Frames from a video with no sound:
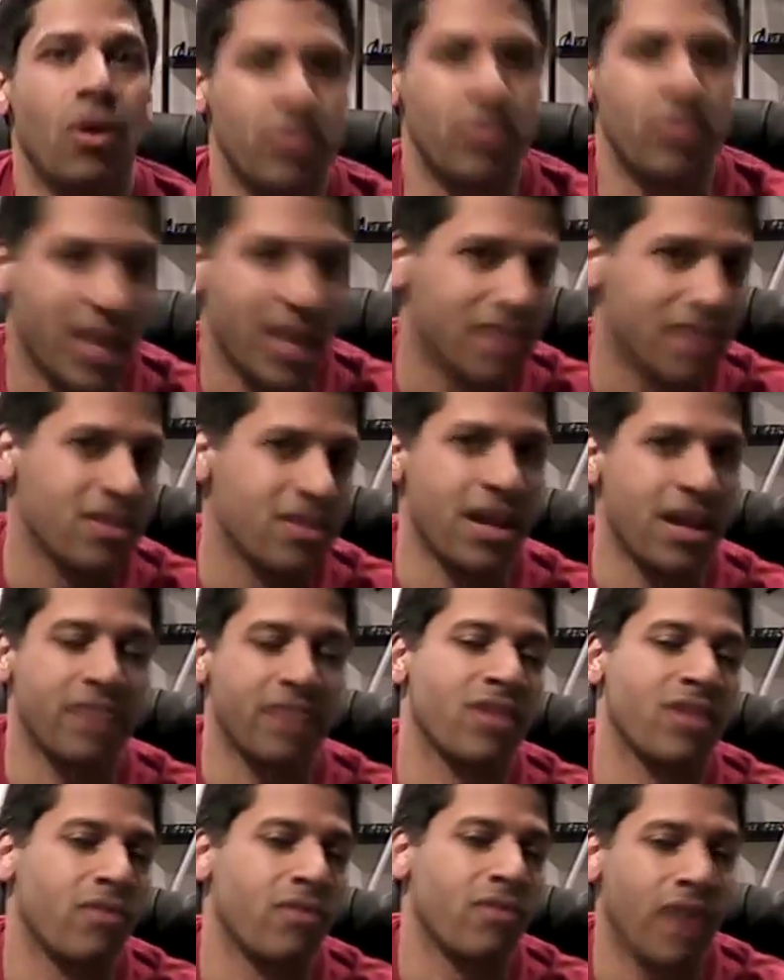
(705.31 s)
take it to the
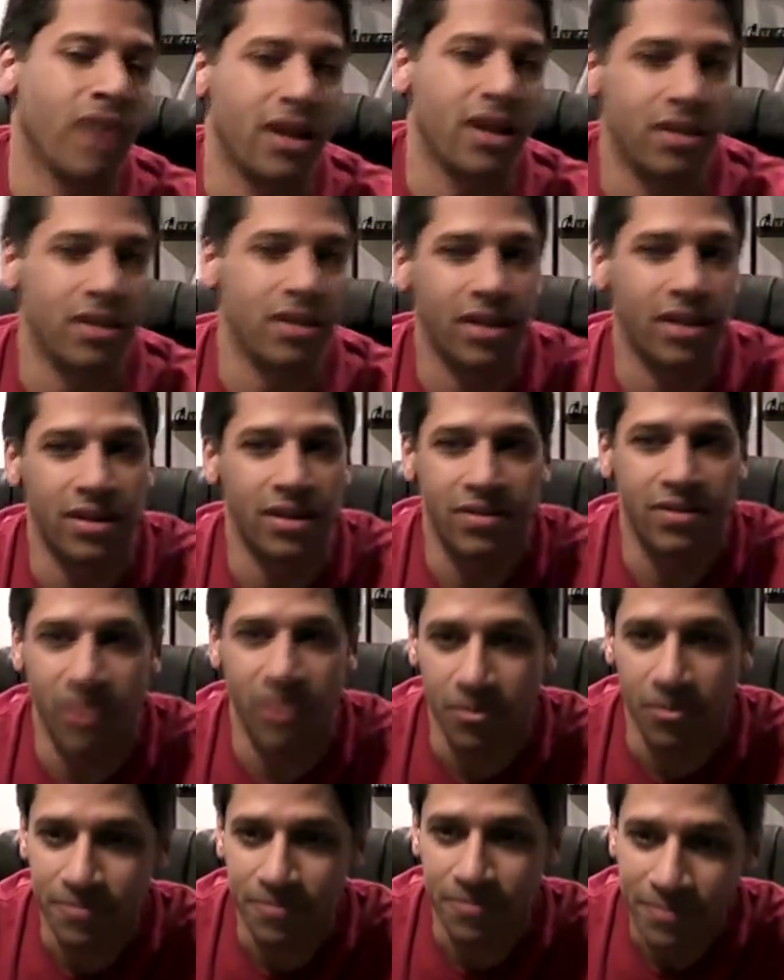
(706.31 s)
next level kind of thing.
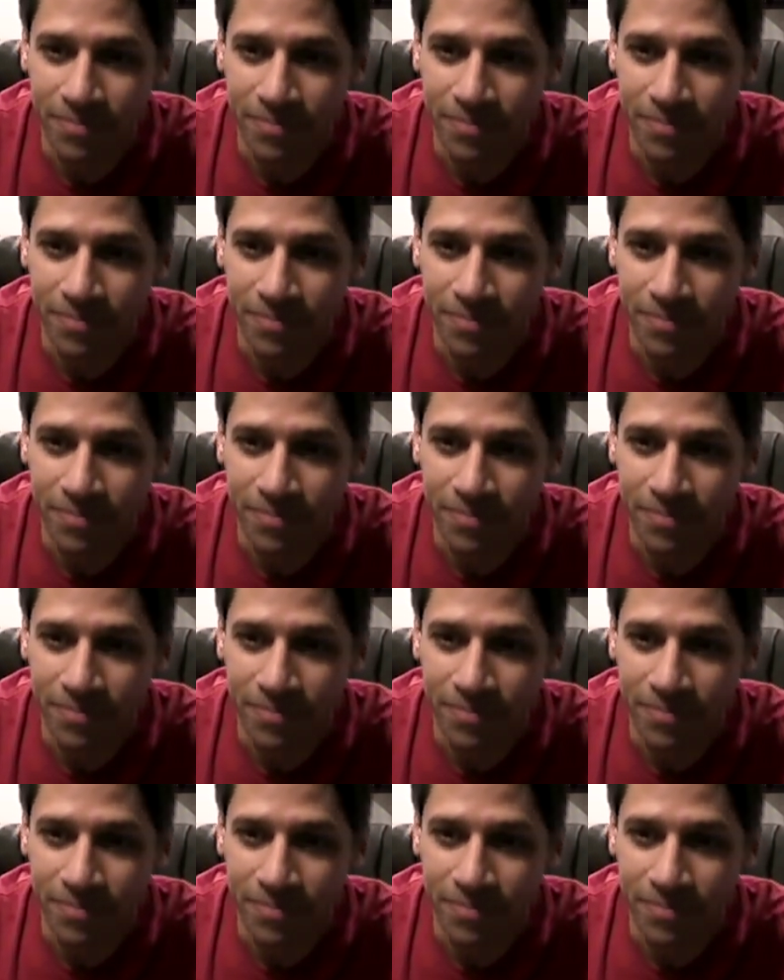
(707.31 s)
So,